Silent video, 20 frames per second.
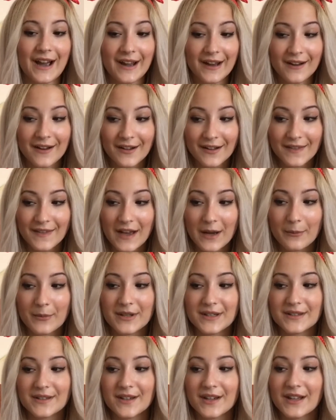I called
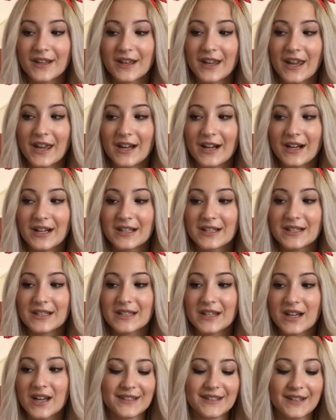Amazon, and
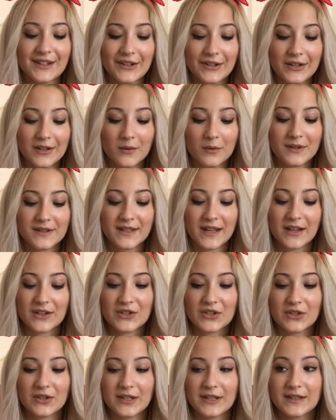the girl was
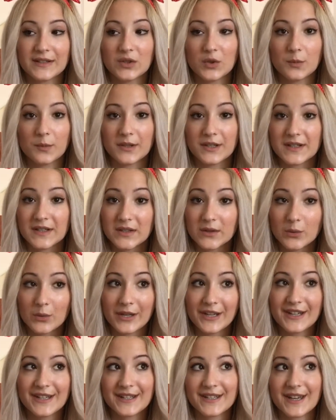actually super
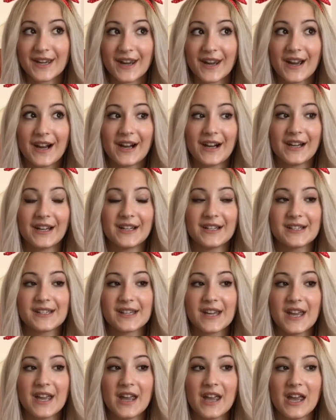sweet and kind,
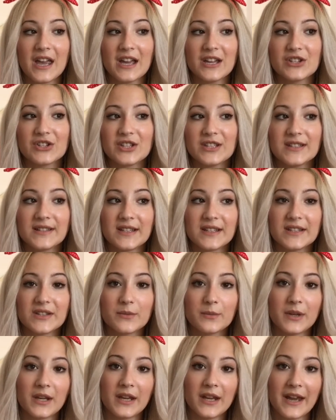and she said to
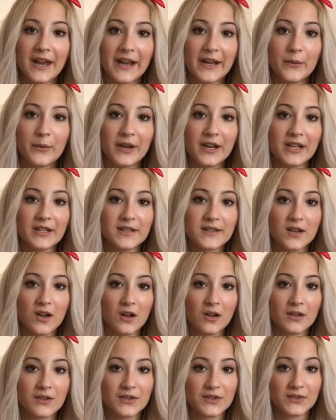me, hey, we can
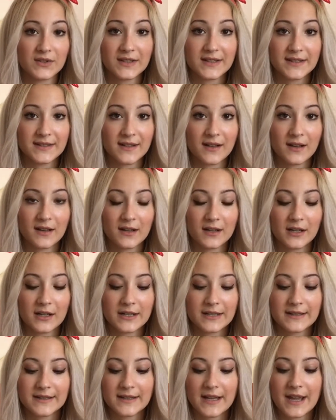talk to the
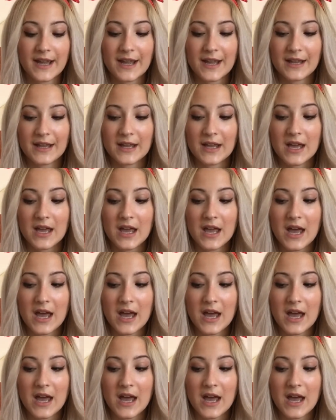seller, saying